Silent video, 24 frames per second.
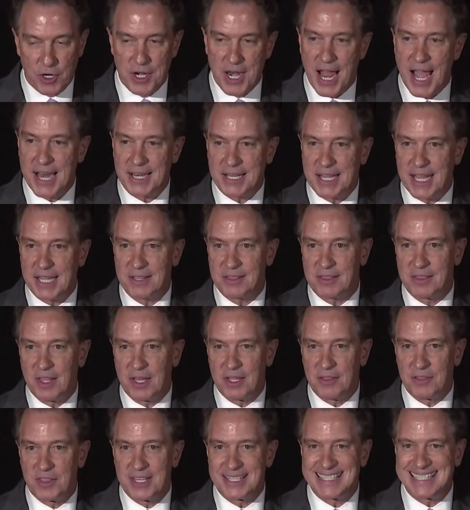could not
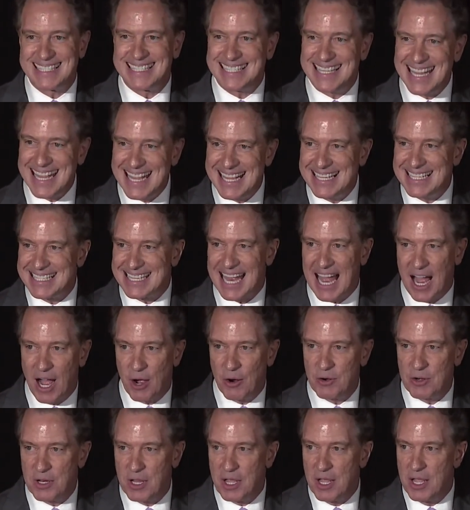get the C's
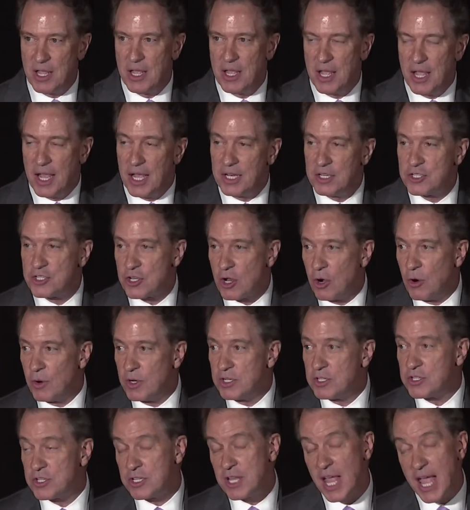out, and
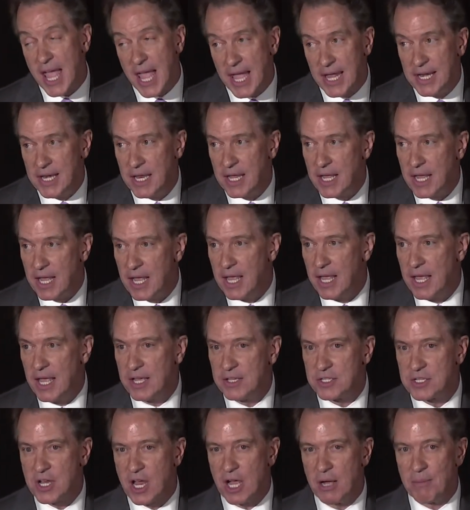so instead
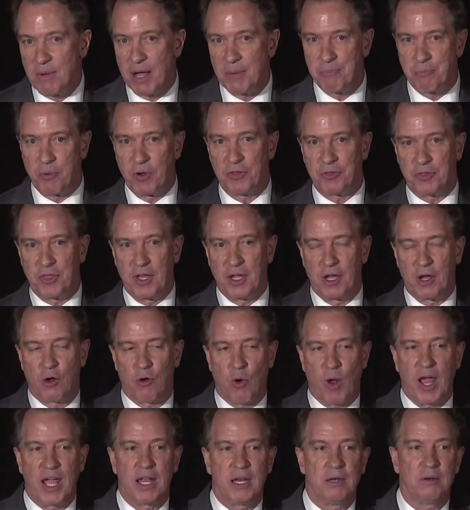has come up with the
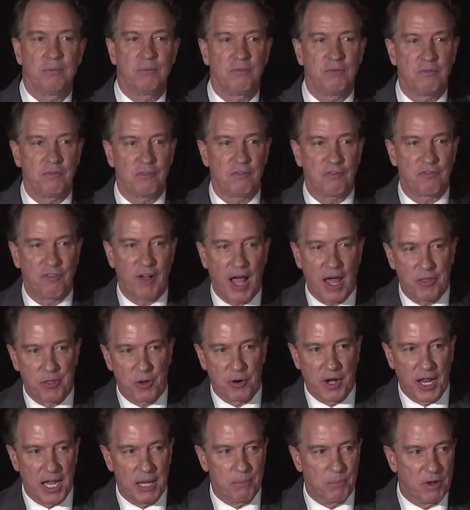
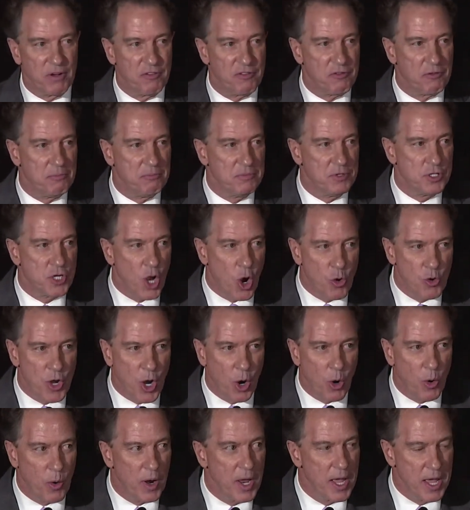grandfather name of
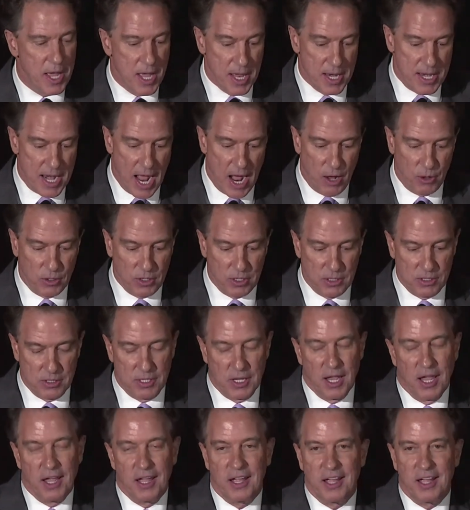Dodo. Now,